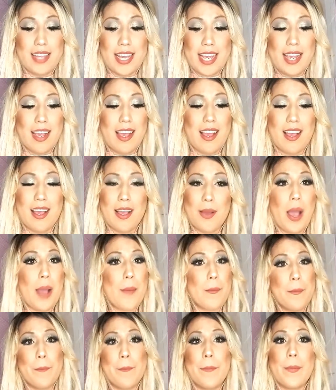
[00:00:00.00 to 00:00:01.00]
Like,
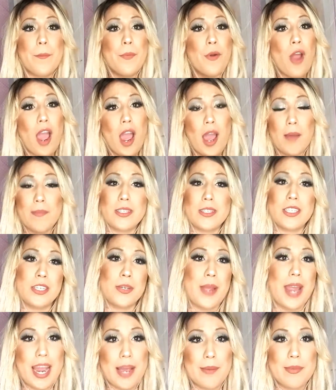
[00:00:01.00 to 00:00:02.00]
props
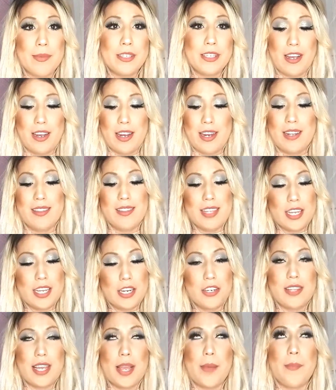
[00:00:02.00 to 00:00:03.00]
to Amazon,
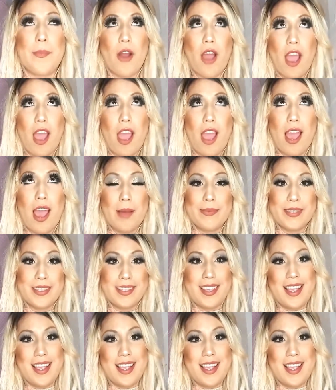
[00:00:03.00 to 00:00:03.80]
literally props.